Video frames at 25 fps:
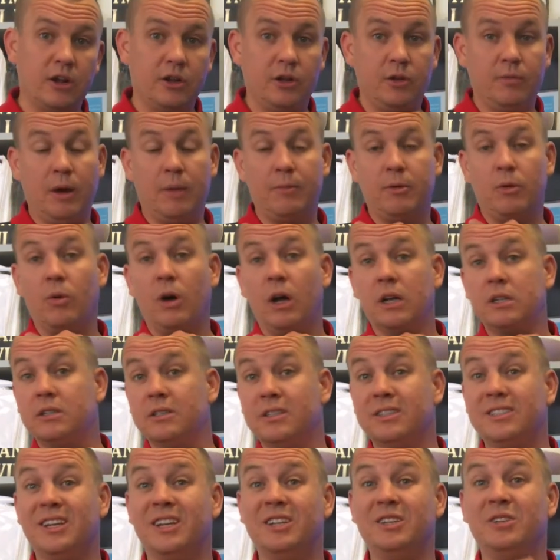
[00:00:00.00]
You might be watching
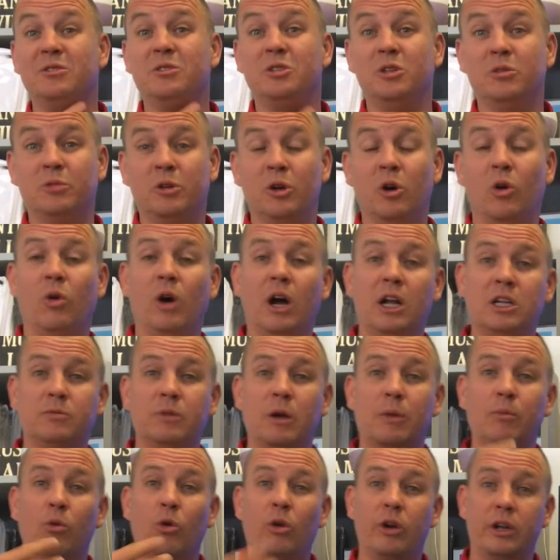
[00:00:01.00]
this on YouTube. Go watch my
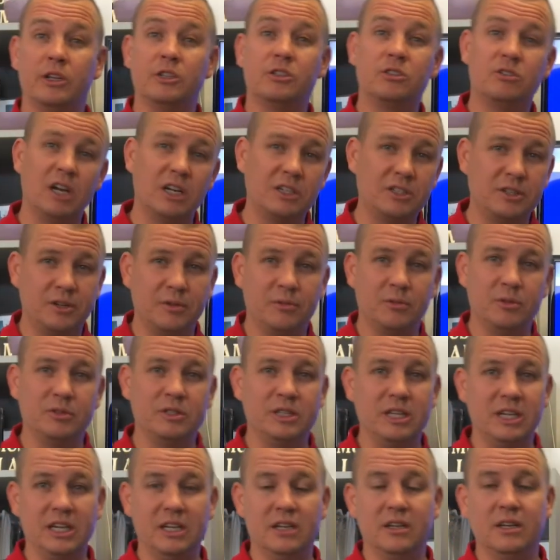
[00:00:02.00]
morning stretching
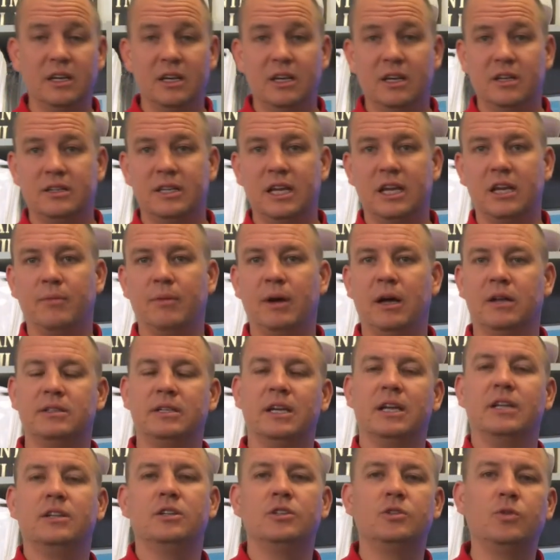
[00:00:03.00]
routine. Take about
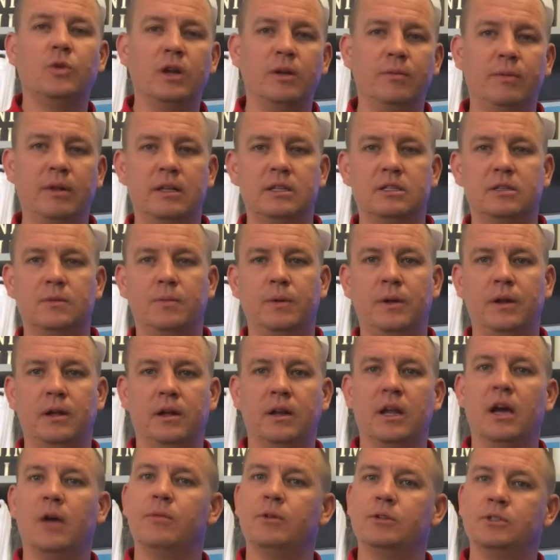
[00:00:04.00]
10 to 20 minutes depending on
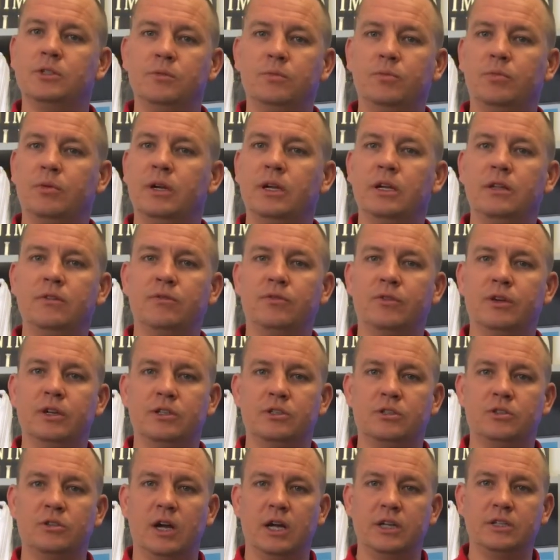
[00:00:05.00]
how much you breathe for each
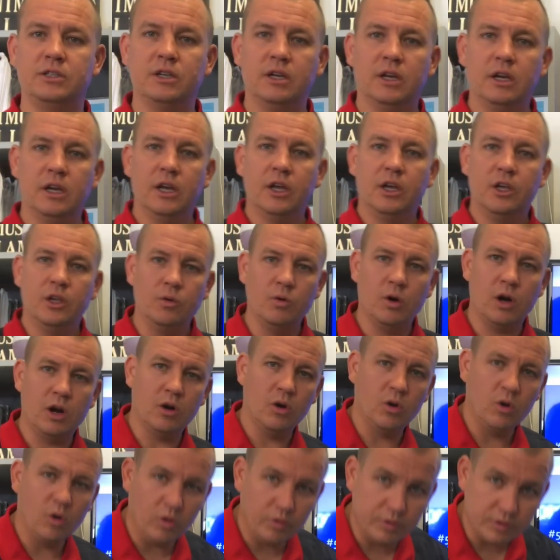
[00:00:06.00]
stretch. You want to
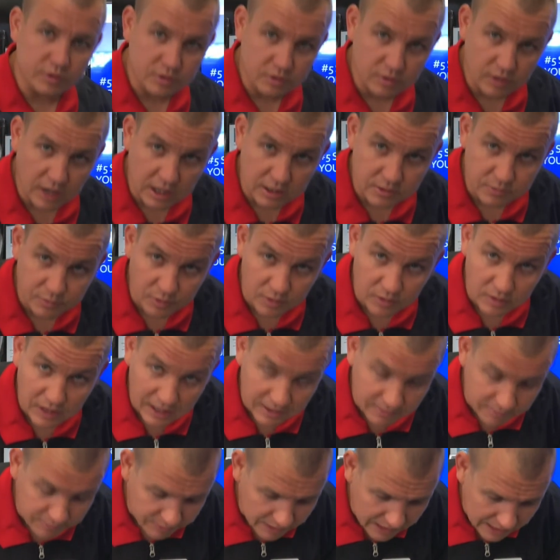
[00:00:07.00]
hold the stretch for
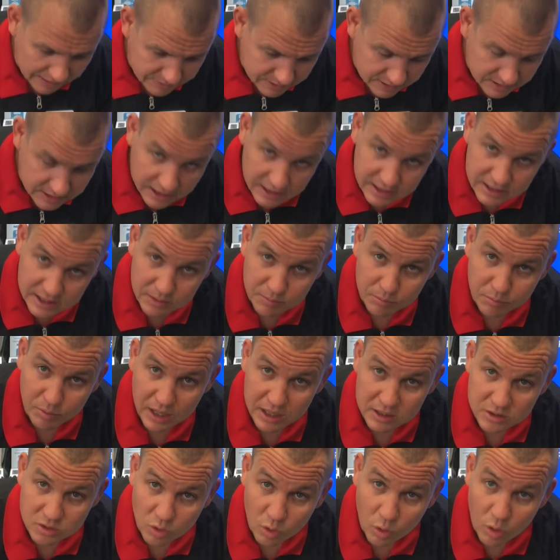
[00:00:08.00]
like 5 to 10 deep
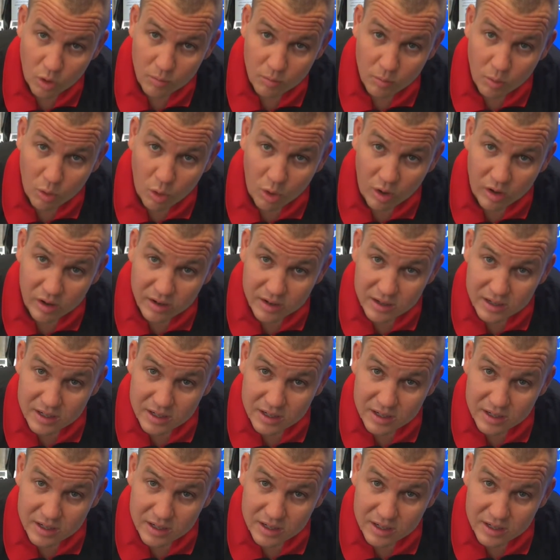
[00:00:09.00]
breaths or more.